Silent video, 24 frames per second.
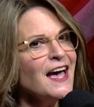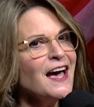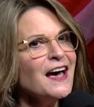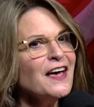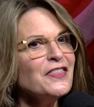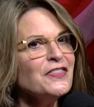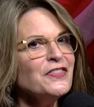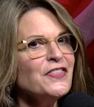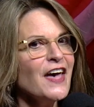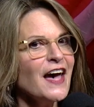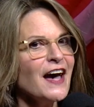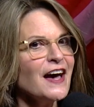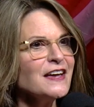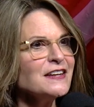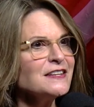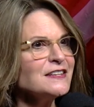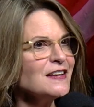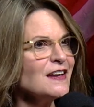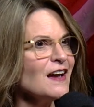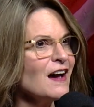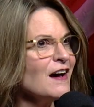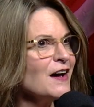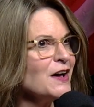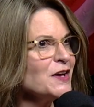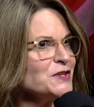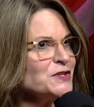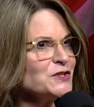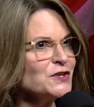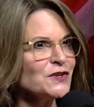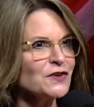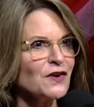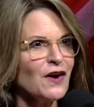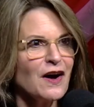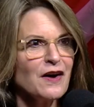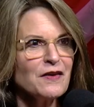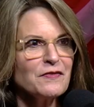That
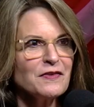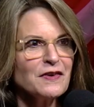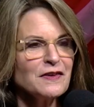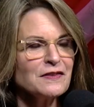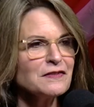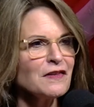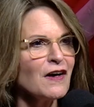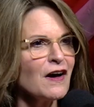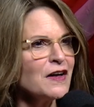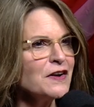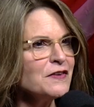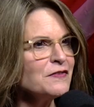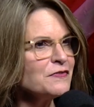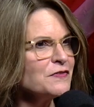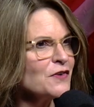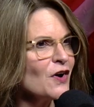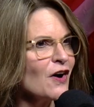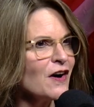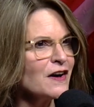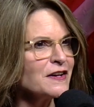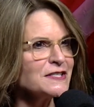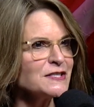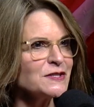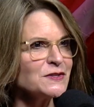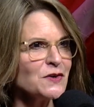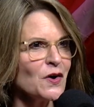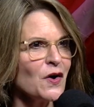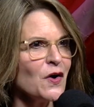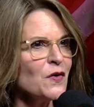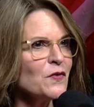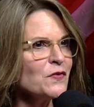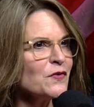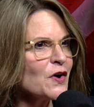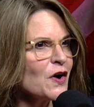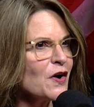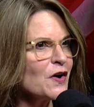took off a lot of costs
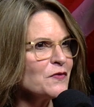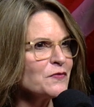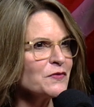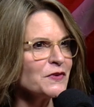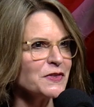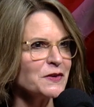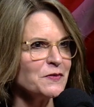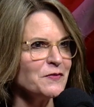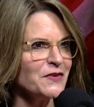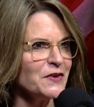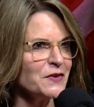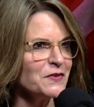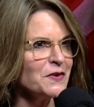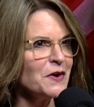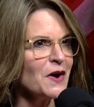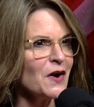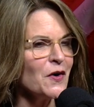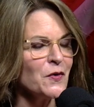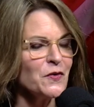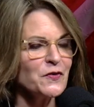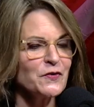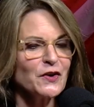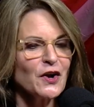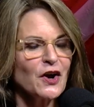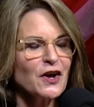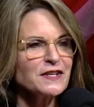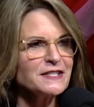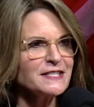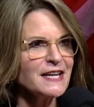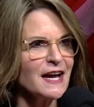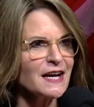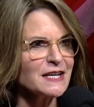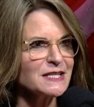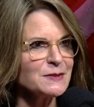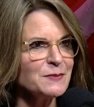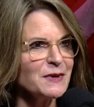overall for the overall
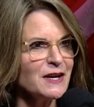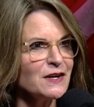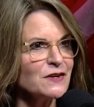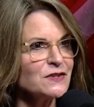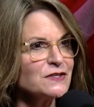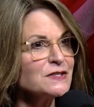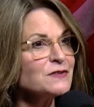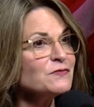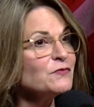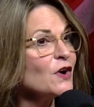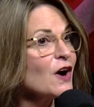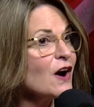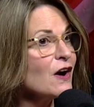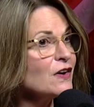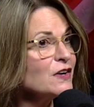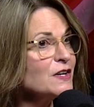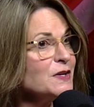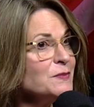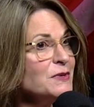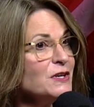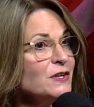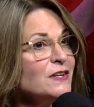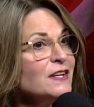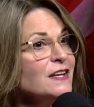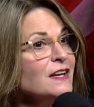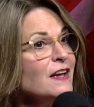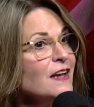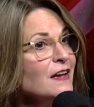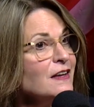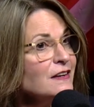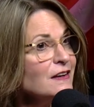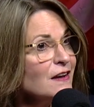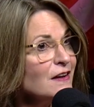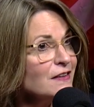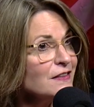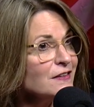taxpayers, for our community and
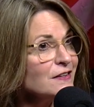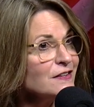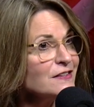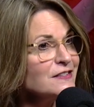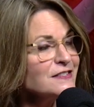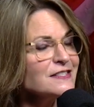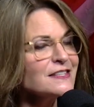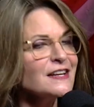others.